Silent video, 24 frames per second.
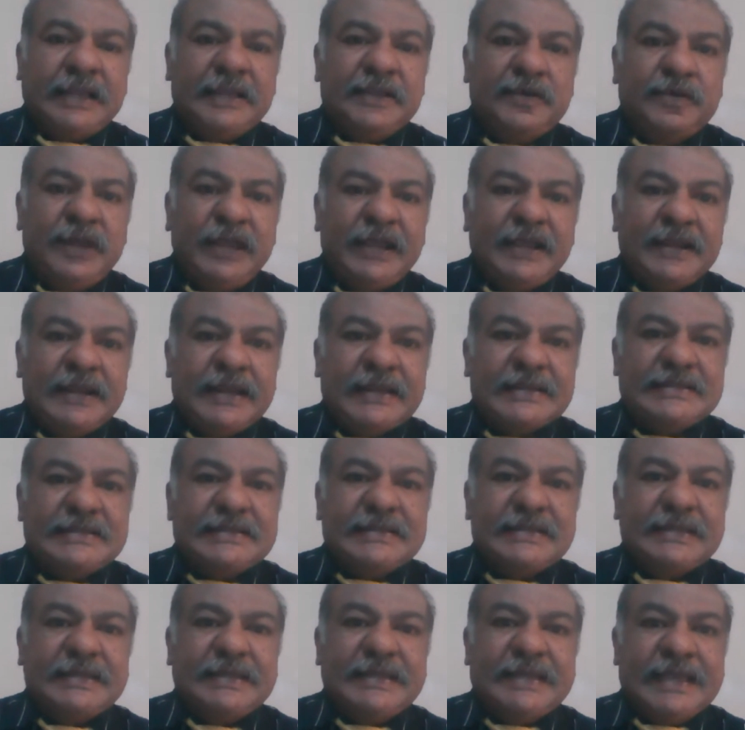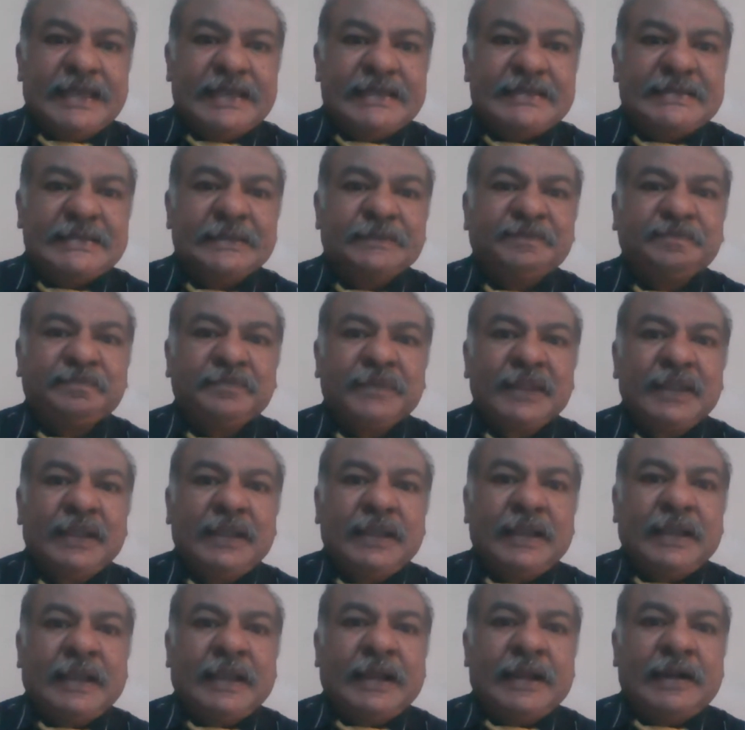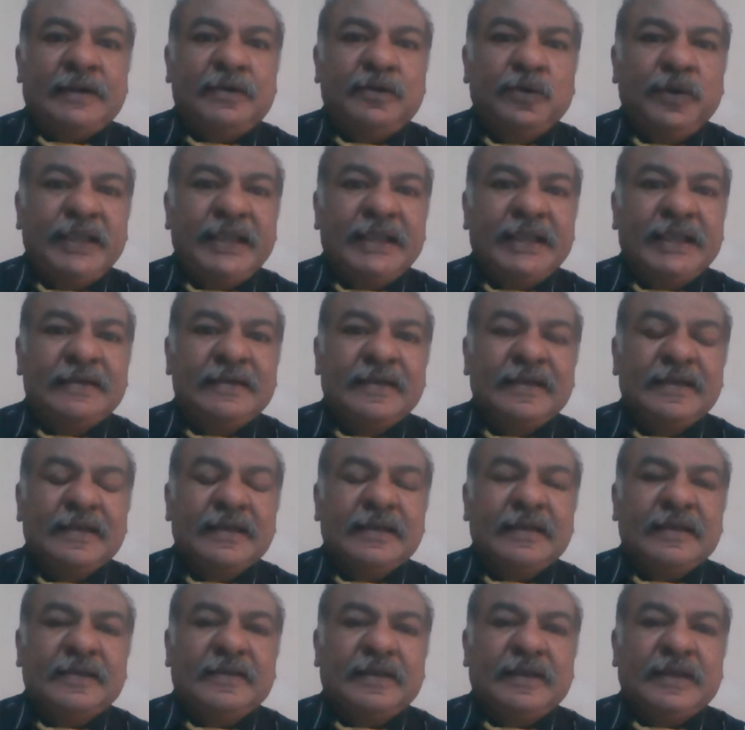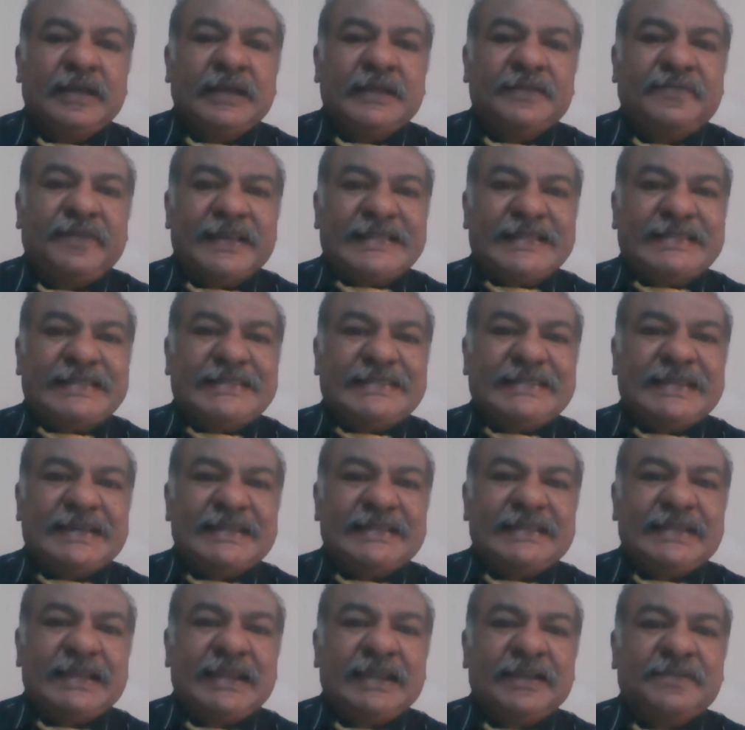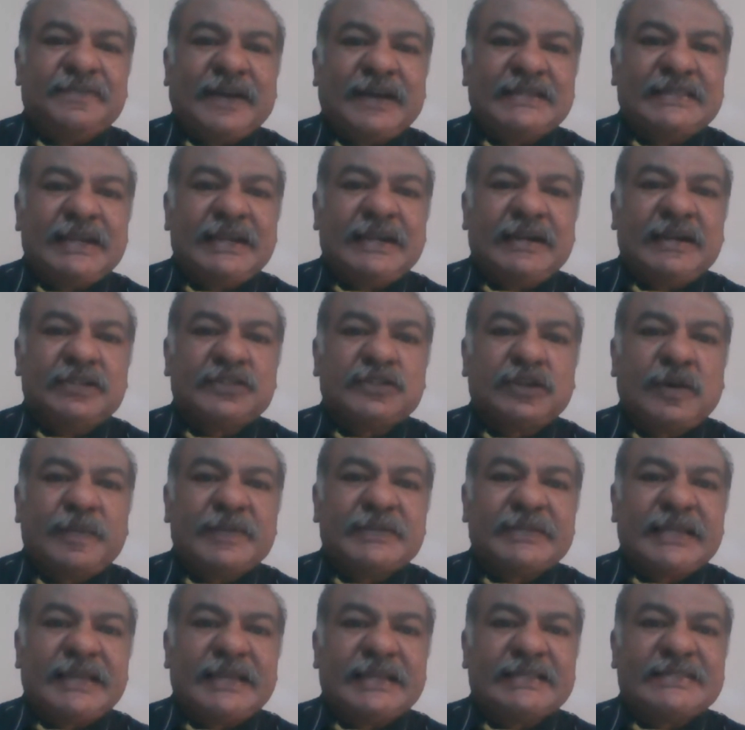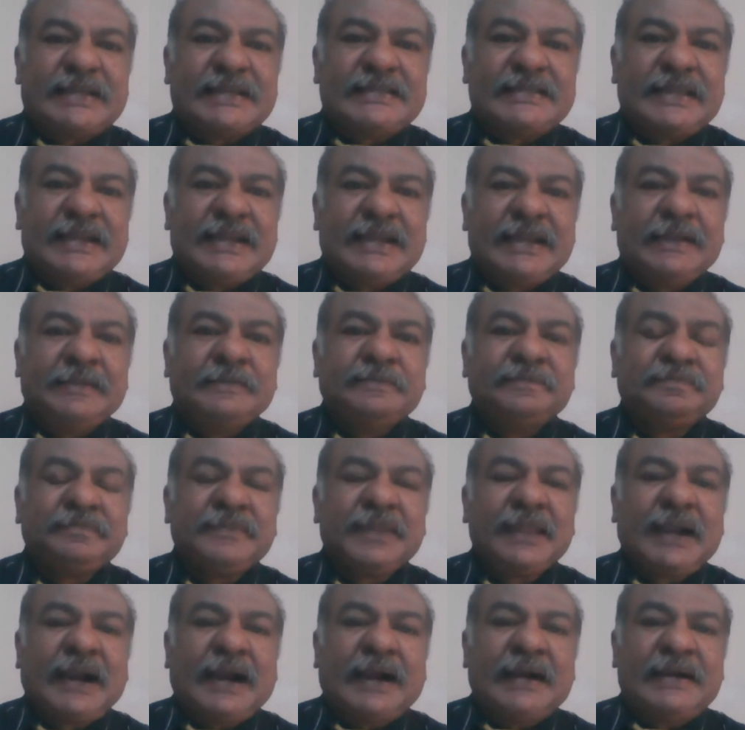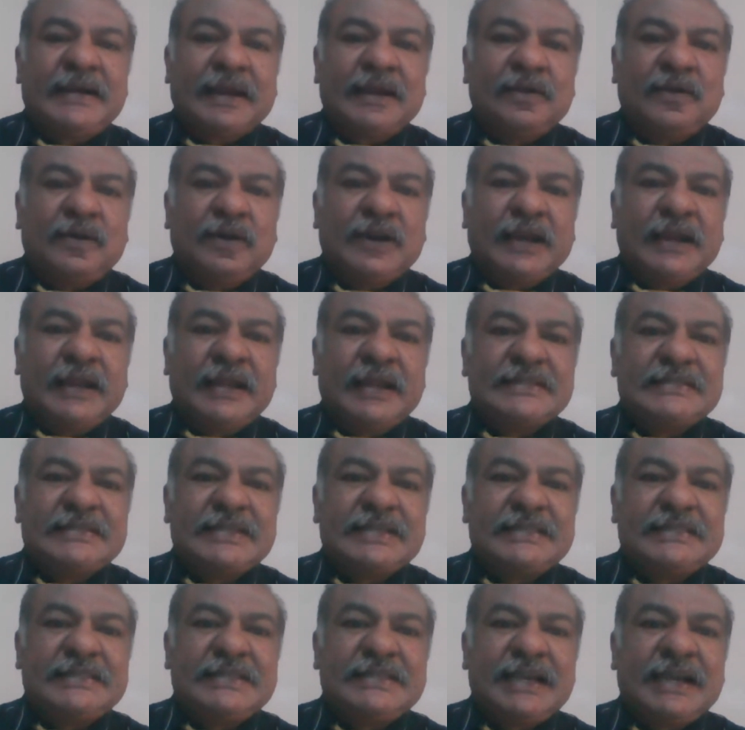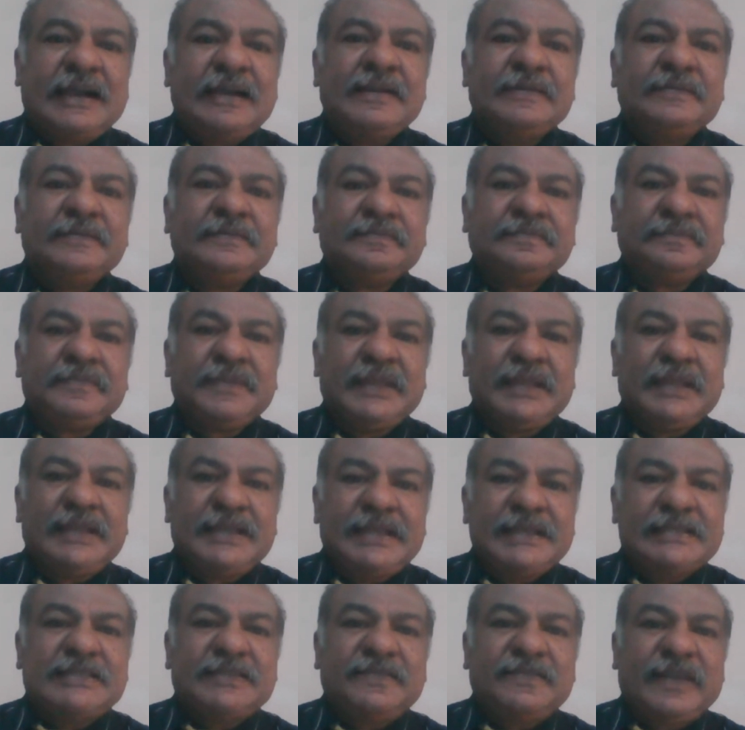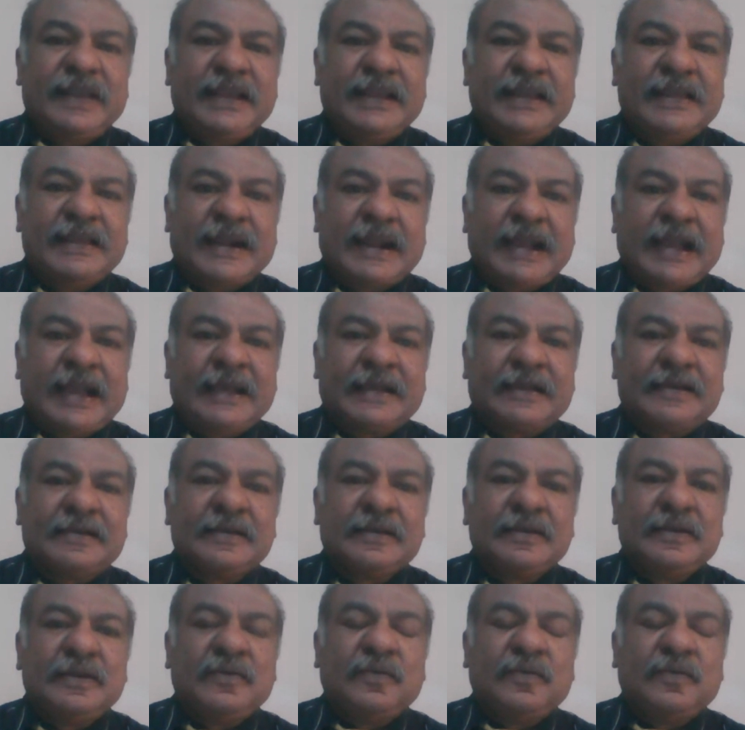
uniqueness is doing FESS surgery, functional endoscopic sinus surgery, under local anesthesia is very rare.